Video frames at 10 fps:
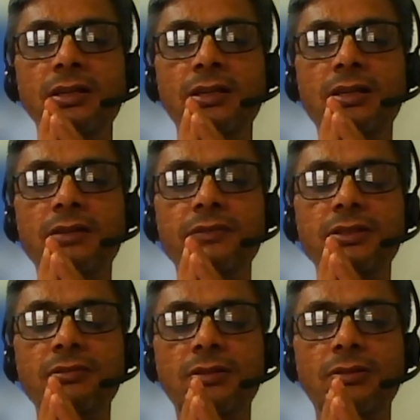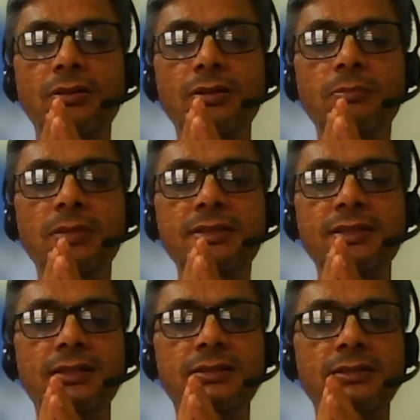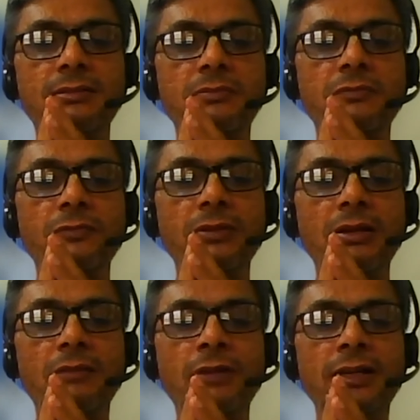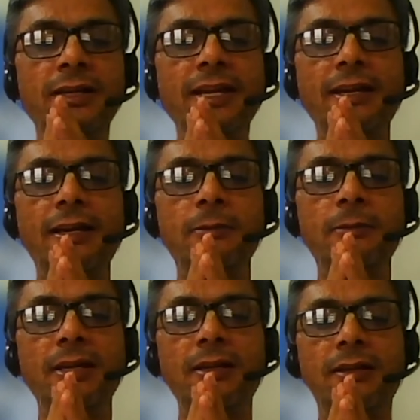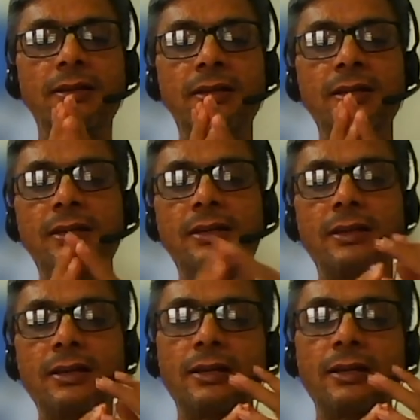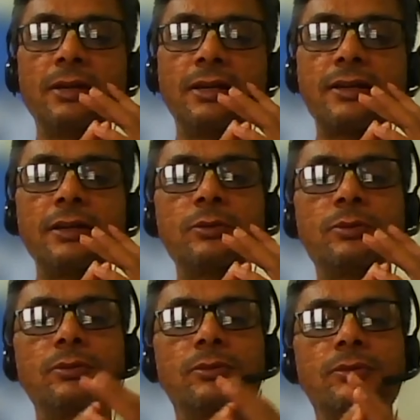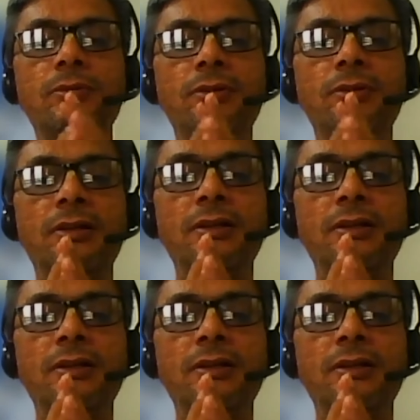with your all blessings, one day I may try to